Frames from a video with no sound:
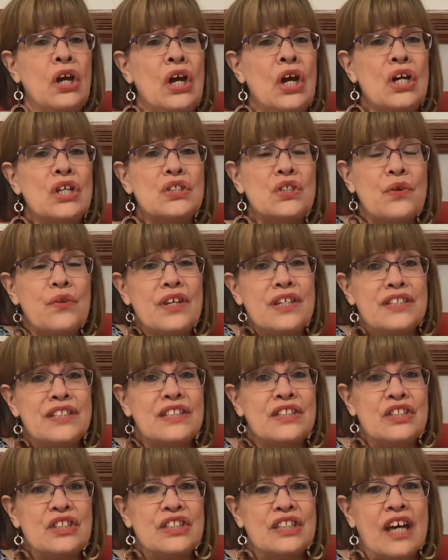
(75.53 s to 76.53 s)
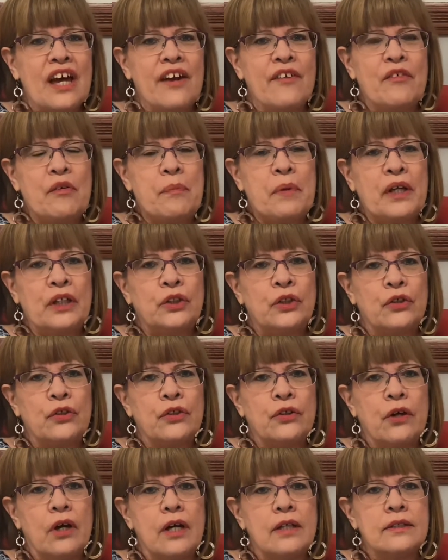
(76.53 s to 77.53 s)
So this is just kind of a picture
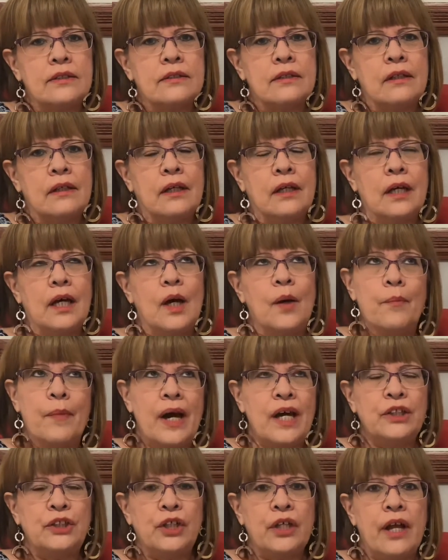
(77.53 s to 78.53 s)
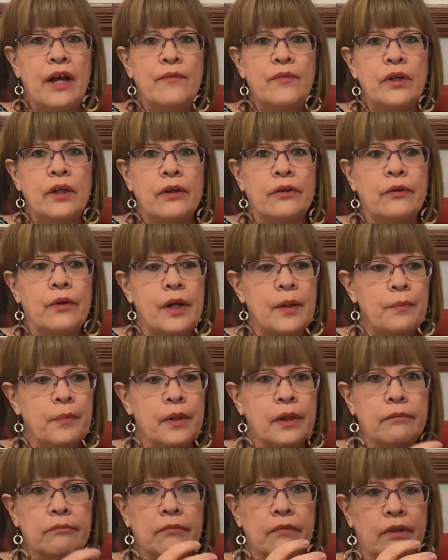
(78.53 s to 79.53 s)
to us. Imagine having a great
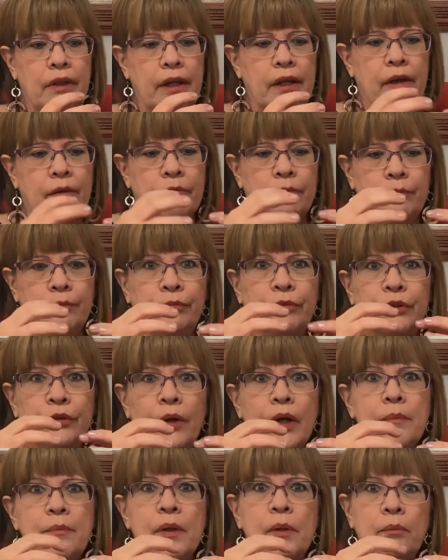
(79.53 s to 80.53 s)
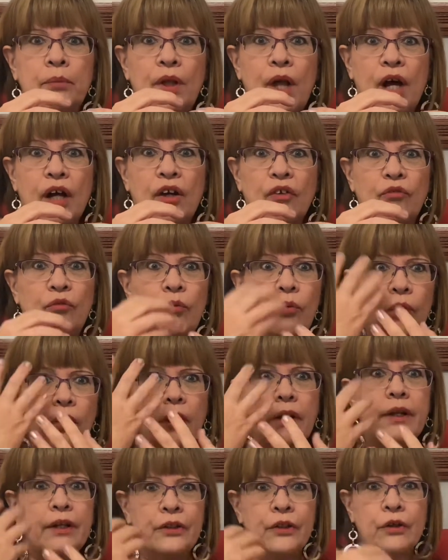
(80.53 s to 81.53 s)
big block of
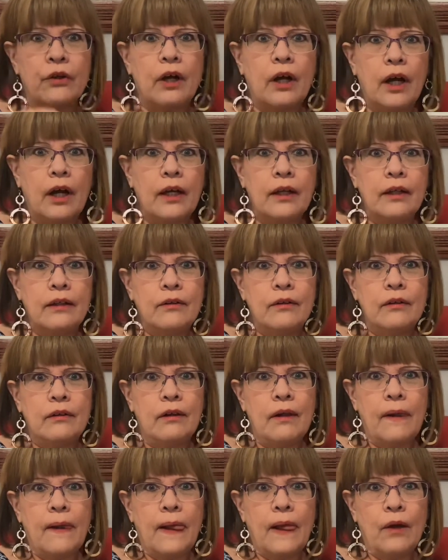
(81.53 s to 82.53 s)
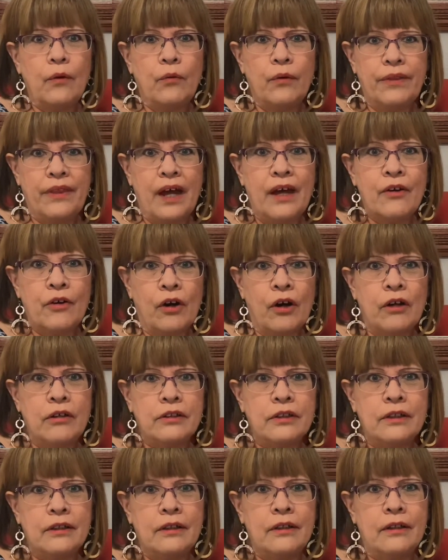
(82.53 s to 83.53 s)
wood in your eye. Would that hurt?
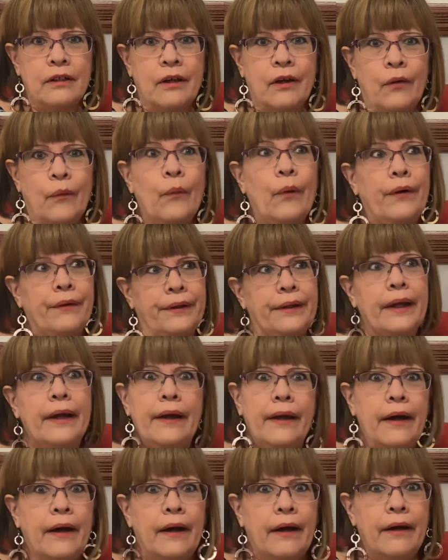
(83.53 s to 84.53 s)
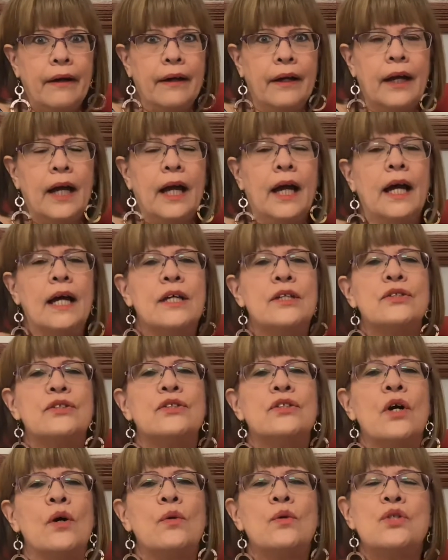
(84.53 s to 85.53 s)
Well, yeah.
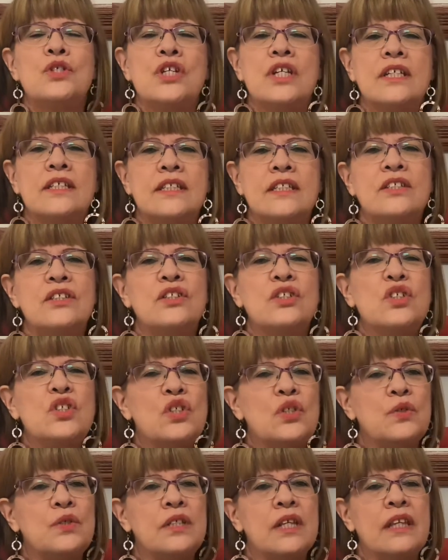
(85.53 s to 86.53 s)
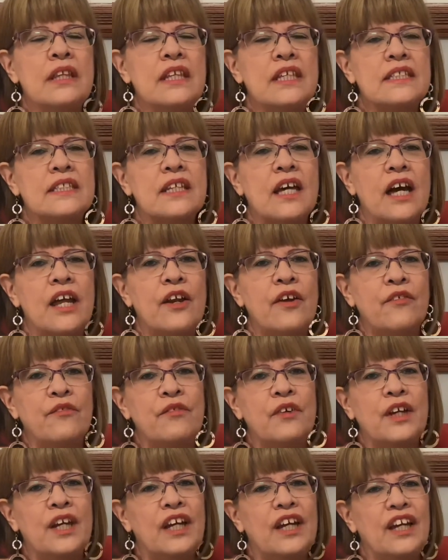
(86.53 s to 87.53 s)
So Jesus is using this kind of
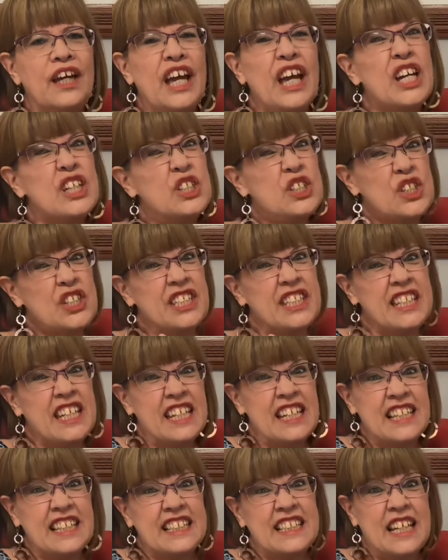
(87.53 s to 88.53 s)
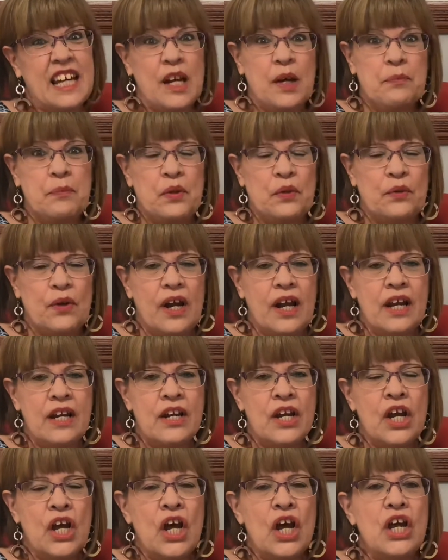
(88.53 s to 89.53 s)
interesting example, right,
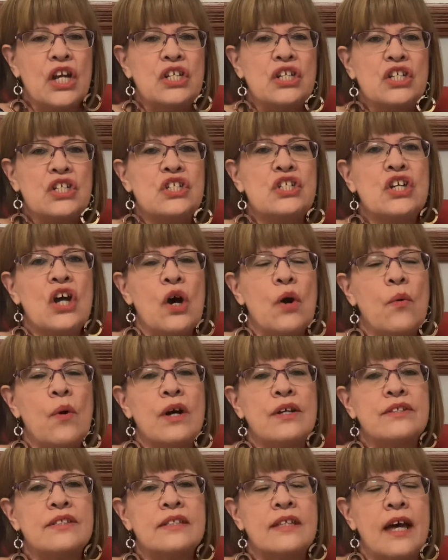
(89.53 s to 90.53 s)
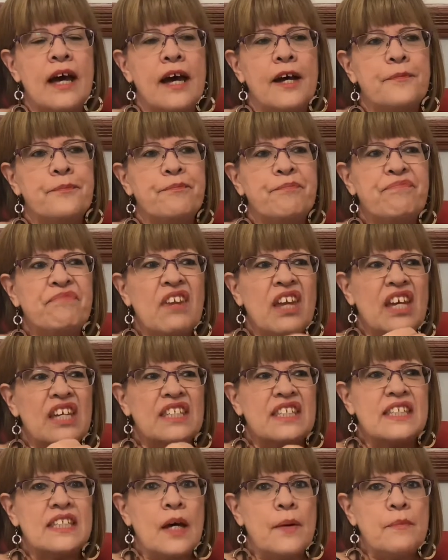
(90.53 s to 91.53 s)
to show us that
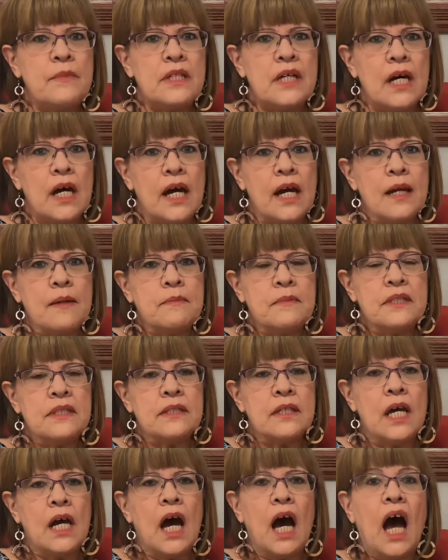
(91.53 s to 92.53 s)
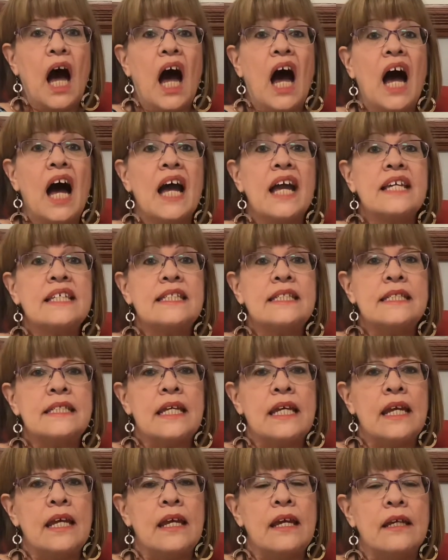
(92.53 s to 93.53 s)
sometimes I
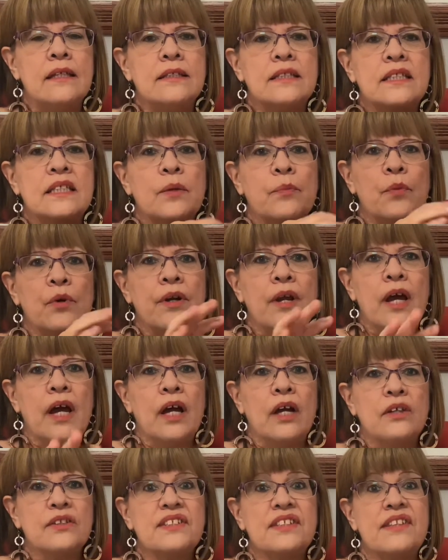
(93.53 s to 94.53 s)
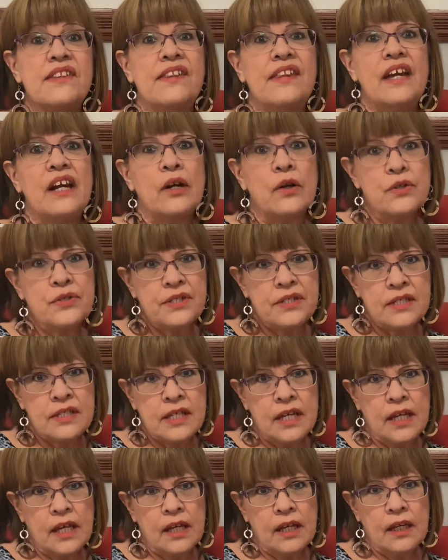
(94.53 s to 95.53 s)
see in someone else their
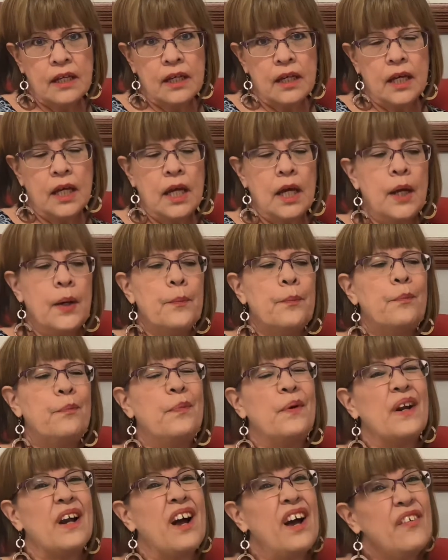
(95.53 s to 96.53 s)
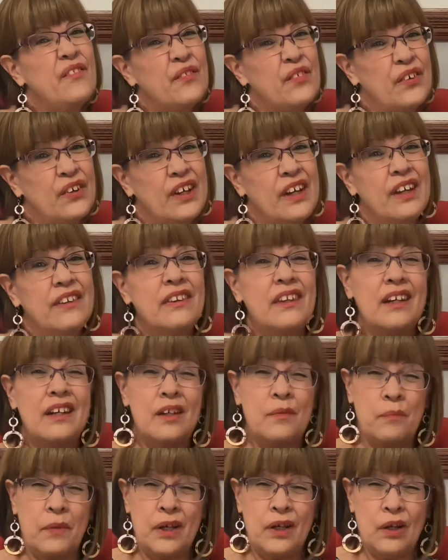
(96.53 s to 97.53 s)
sin, but I forget that
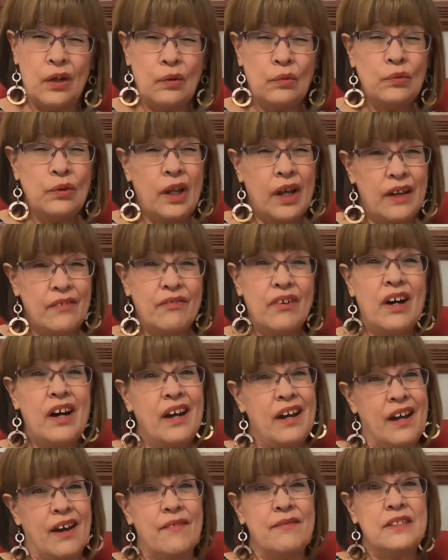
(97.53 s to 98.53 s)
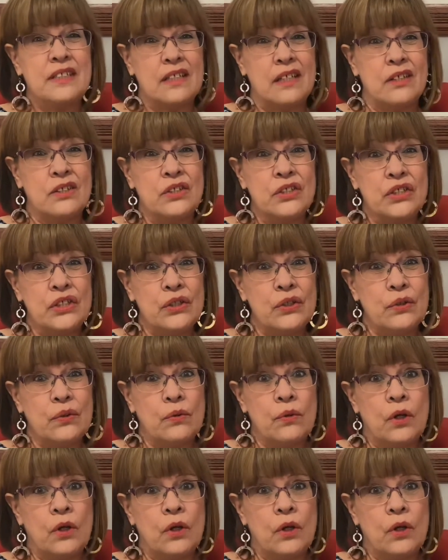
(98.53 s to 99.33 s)
in my own life I have sin too.